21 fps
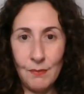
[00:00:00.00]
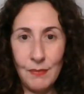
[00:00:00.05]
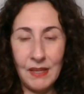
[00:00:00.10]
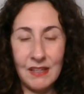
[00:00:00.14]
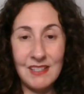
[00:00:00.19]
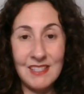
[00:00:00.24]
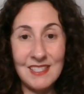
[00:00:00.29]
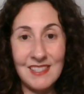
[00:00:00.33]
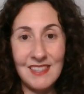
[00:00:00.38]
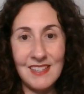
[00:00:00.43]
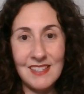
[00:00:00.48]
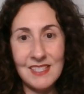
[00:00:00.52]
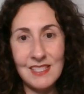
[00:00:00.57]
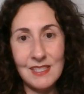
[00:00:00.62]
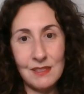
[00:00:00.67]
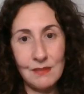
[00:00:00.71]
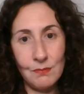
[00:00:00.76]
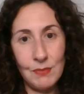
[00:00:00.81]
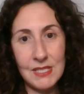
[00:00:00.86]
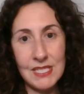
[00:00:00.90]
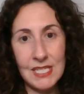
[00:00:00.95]
because
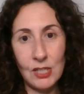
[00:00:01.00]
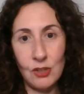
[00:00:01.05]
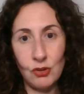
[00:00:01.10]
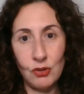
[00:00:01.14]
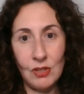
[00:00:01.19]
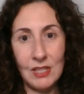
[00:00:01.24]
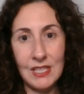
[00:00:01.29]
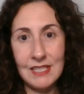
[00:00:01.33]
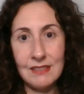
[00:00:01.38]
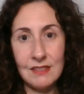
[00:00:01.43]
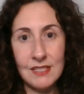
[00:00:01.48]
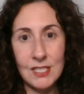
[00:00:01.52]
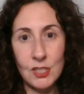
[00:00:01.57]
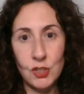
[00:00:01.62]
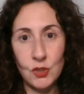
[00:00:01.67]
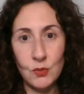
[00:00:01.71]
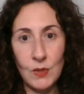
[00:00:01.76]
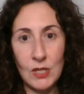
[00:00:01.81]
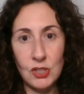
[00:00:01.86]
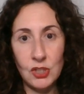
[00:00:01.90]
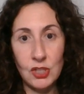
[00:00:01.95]
this particular legal
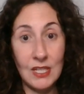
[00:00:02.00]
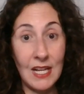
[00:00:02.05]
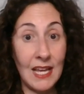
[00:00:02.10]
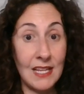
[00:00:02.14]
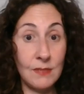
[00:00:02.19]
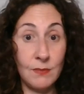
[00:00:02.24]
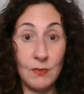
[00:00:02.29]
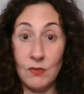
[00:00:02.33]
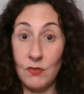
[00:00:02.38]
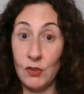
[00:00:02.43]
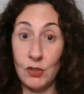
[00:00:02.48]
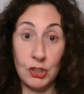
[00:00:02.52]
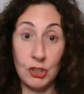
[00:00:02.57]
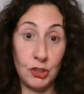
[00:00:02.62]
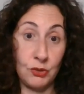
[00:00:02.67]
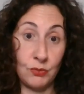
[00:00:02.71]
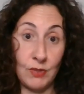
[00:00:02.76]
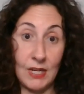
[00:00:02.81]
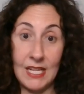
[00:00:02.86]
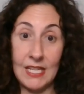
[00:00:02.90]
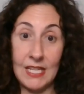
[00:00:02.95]
situation has been very
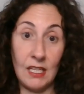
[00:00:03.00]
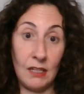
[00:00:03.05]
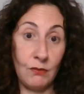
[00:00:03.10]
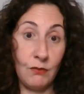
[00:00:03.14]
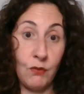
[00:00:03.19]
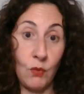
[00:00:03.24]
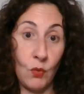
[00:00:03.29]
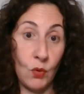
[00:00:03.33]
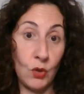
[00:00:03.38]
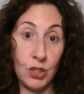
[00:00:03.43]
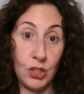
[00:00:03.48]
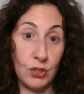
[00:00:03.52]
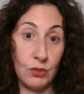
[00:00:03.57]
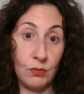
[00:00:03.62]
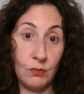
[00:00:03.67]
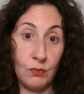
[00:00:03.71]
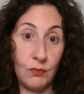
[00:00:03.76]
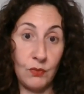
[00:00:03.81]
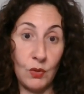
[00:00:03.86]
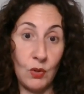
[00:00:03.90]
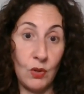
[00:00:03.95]
draining for
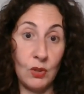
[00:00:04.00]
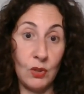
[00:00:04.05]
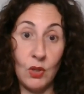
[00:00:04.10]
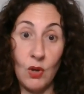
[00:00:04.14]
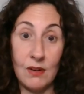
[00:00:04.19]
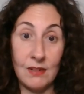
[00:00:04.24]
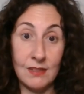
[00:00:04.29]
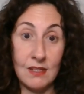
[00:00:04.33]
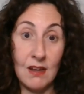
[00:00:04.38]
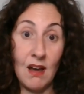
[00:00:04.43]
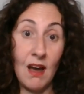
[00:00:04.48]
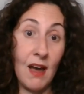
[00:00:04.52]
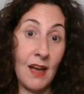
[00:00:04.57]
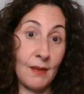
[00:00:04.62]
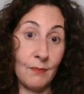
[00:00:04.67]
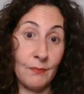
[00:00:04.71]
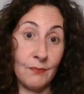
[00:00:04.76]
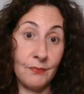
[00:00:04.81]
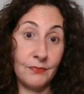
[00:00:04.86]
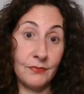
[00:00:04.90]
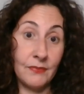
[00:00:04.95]
you for a long
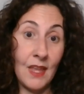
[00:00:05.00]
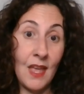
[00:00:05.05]
time.